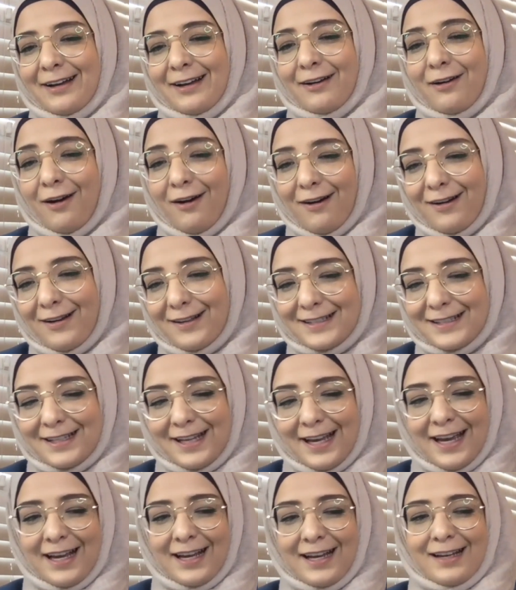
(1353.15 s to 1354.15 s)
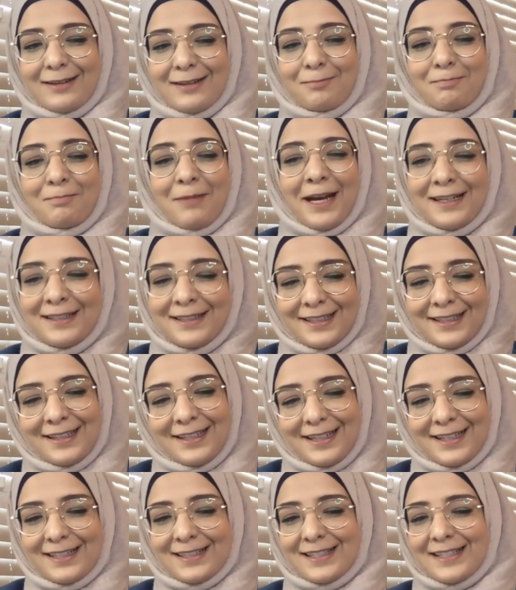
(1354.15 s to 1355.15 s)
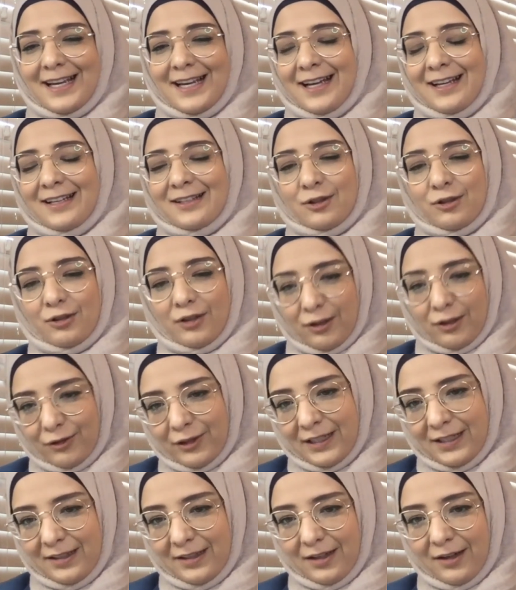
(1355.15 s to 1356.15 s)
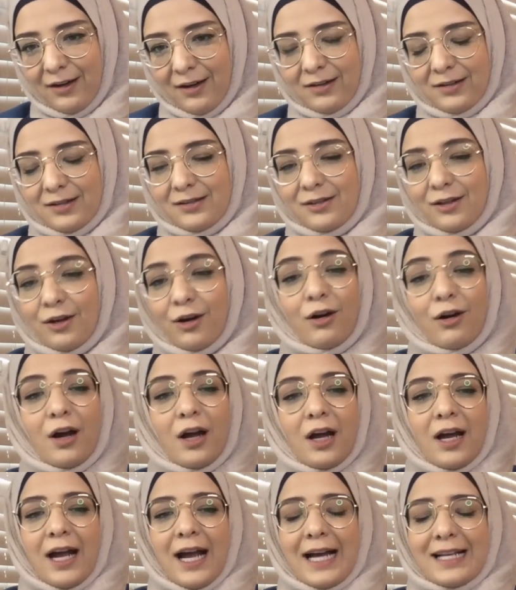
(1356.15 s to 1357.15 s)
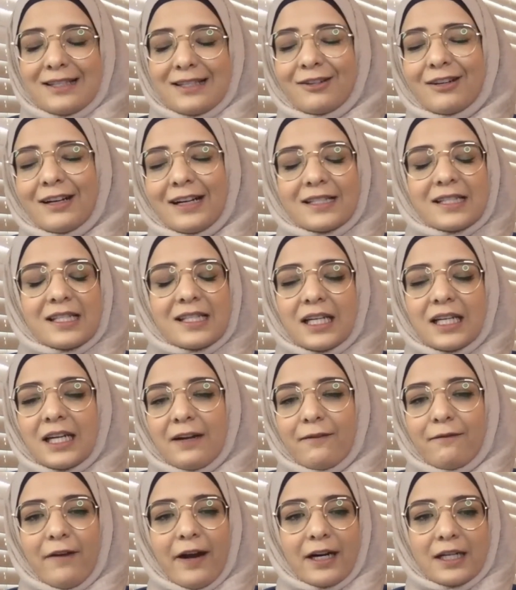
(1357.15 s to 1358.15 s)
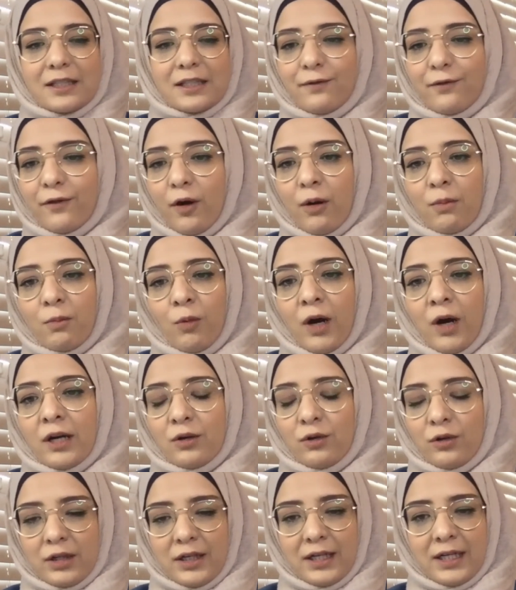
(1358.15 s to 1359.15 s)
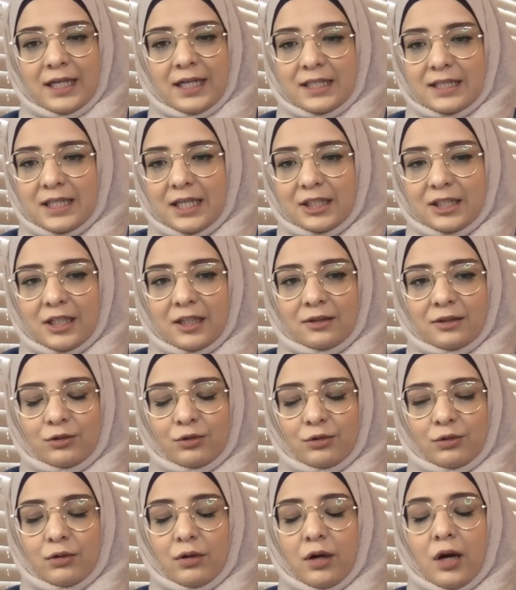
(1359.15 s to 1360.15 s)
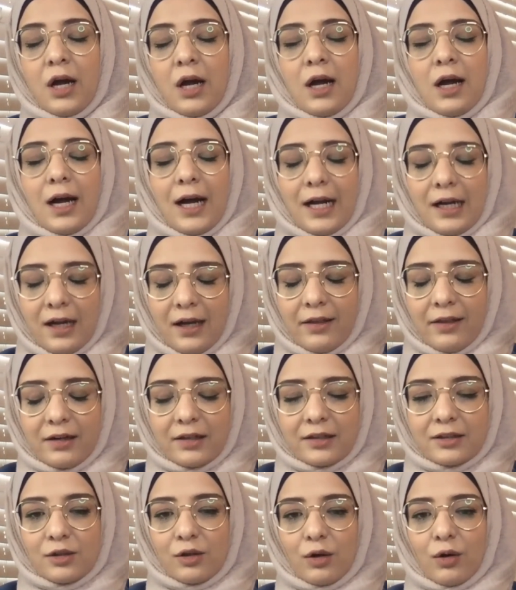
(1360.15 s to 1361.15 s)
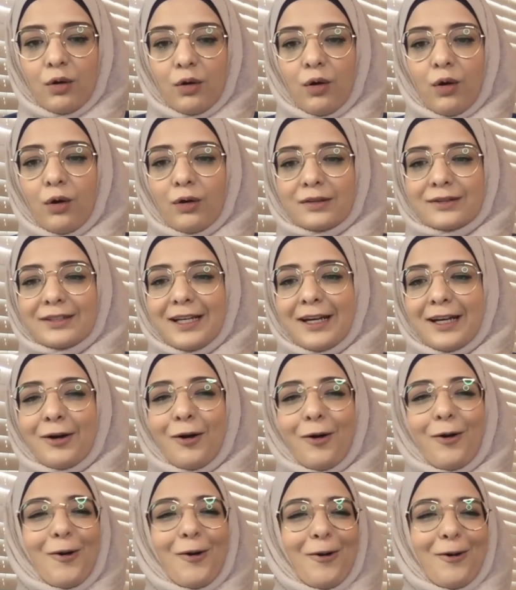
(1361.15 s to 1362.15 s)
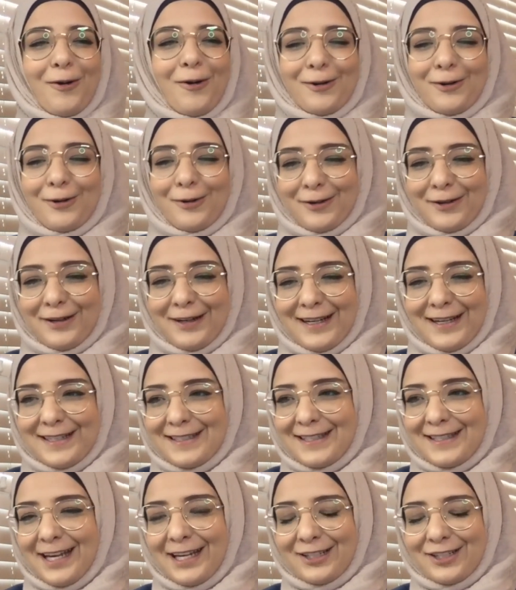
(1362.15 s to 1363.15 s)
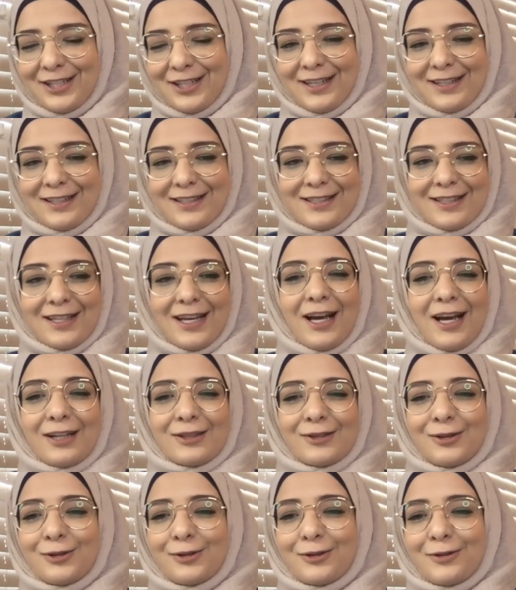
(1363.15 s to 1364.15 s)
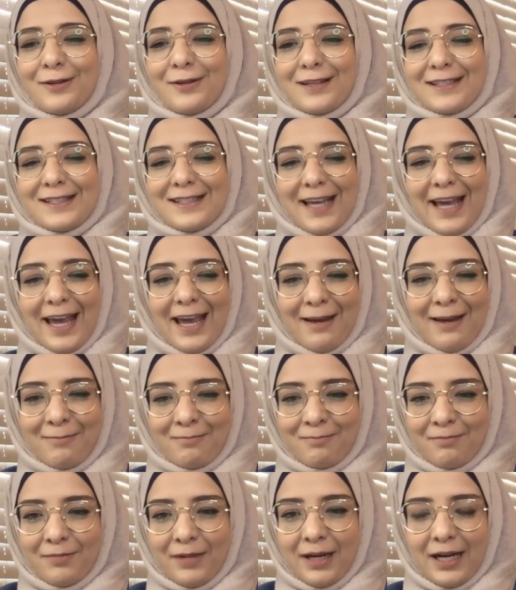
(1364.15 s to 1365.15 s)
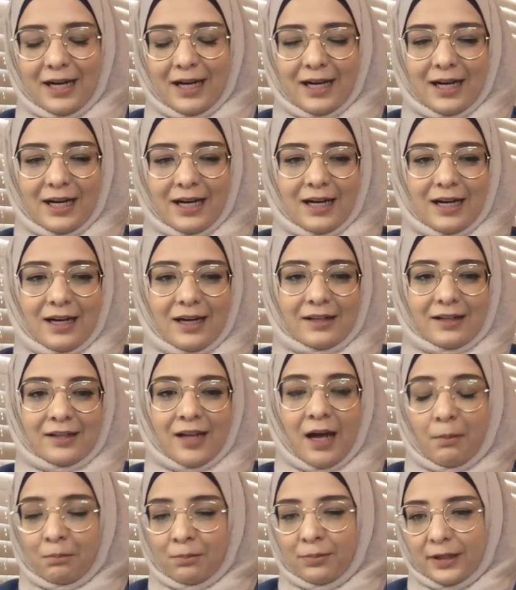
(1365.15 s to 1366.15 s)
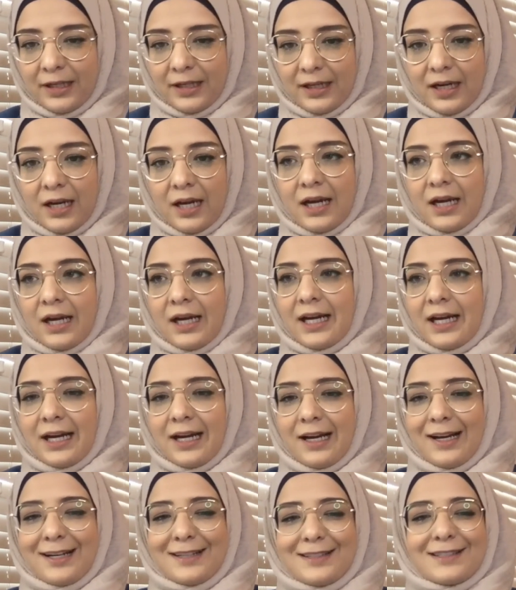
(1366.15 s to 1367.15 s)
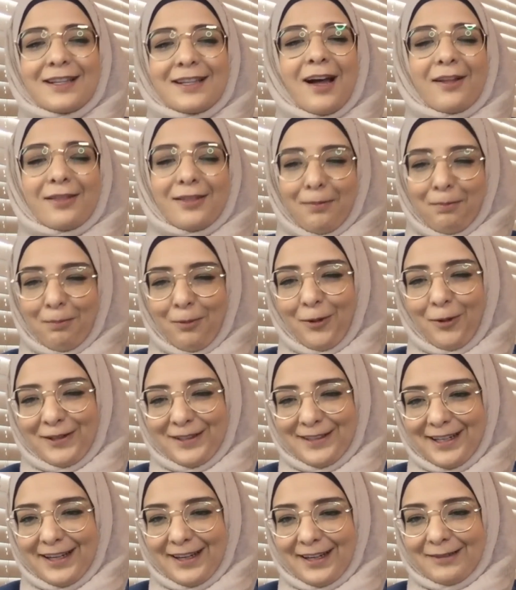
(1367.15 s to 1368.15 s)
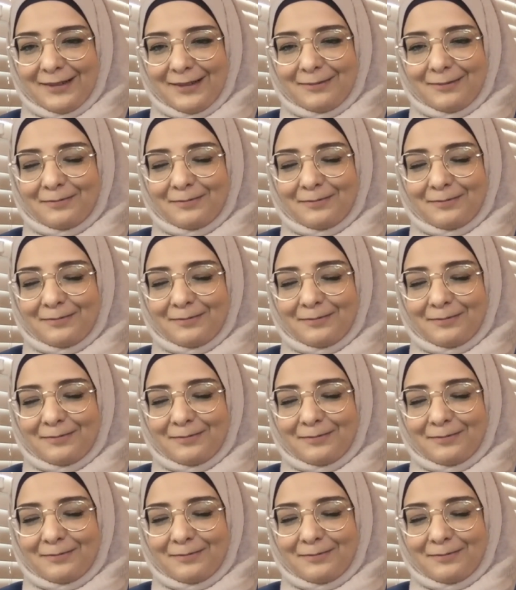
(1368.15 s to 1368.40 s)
costs and maintenance and security costs. So, as you can see, it varies from one organization to another. So, holding all organizations to the same number is not the point here.